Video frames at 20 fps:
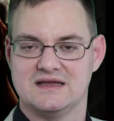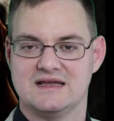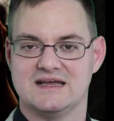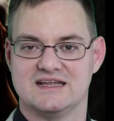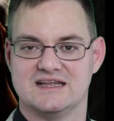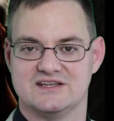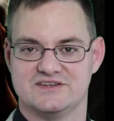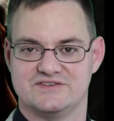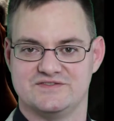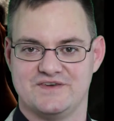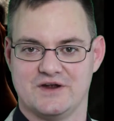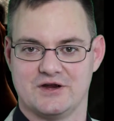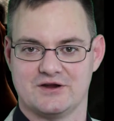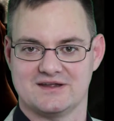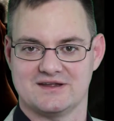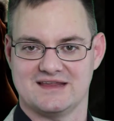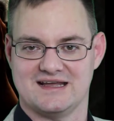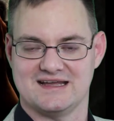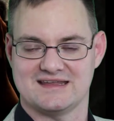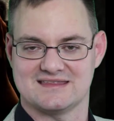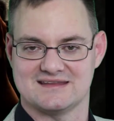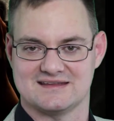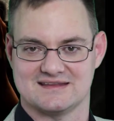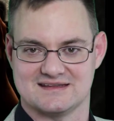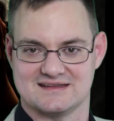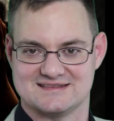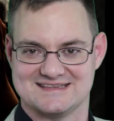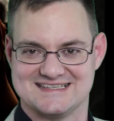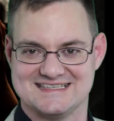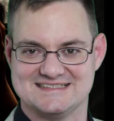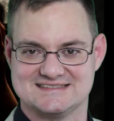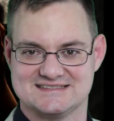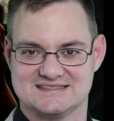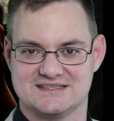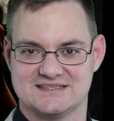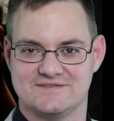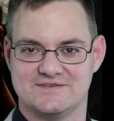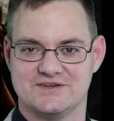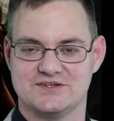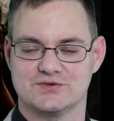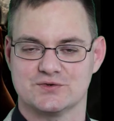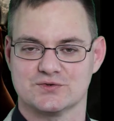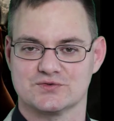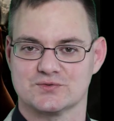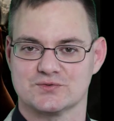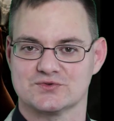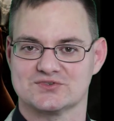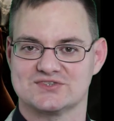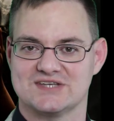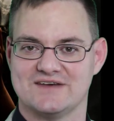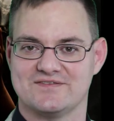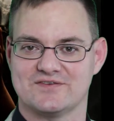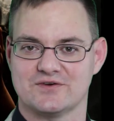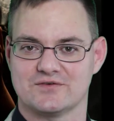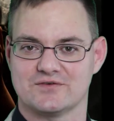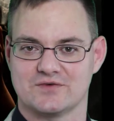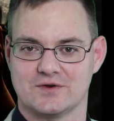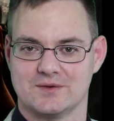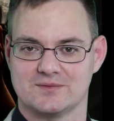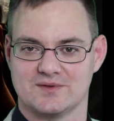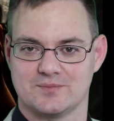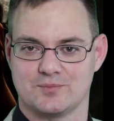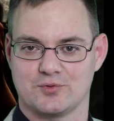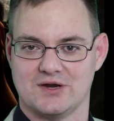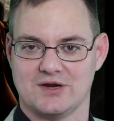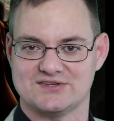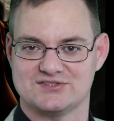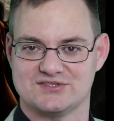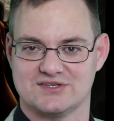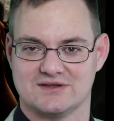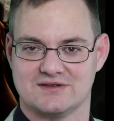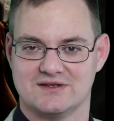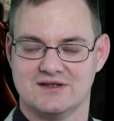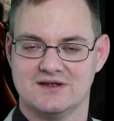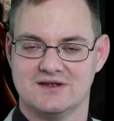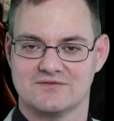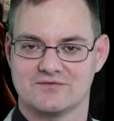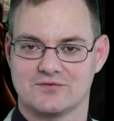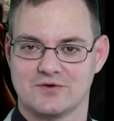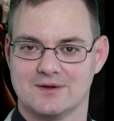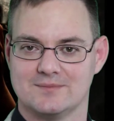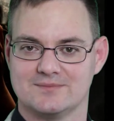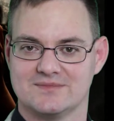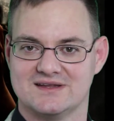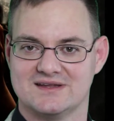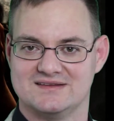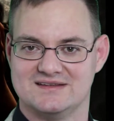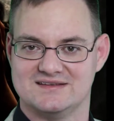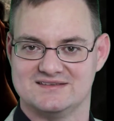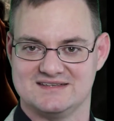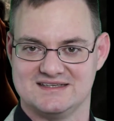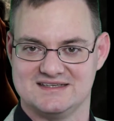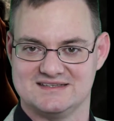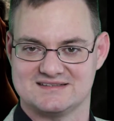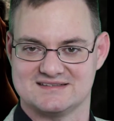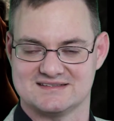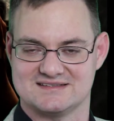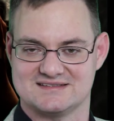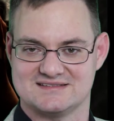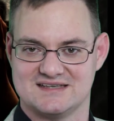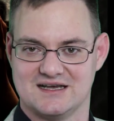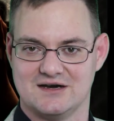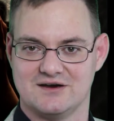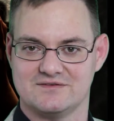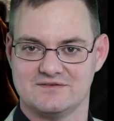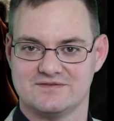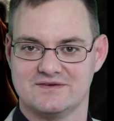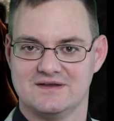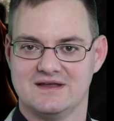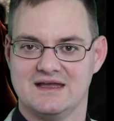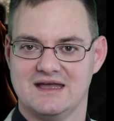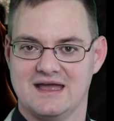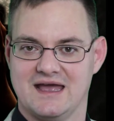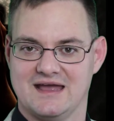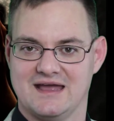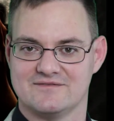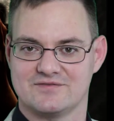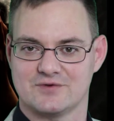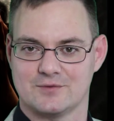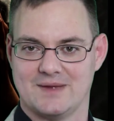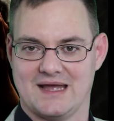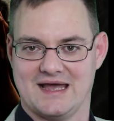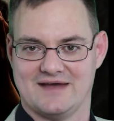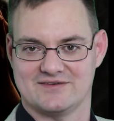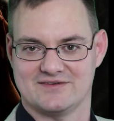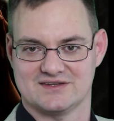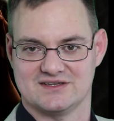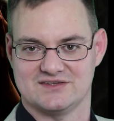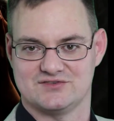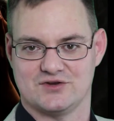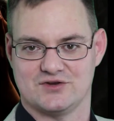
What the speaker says: It is very likely that these individuals will suffer from depression, from the disease itself, and from having to